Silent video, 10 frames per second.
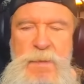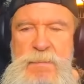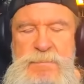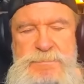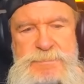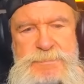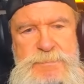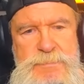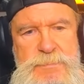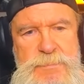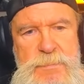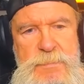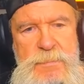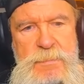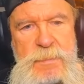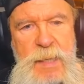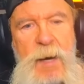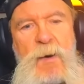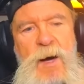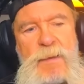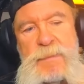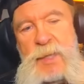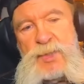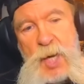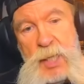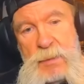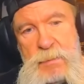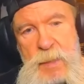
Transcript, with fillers: but uh, they changed.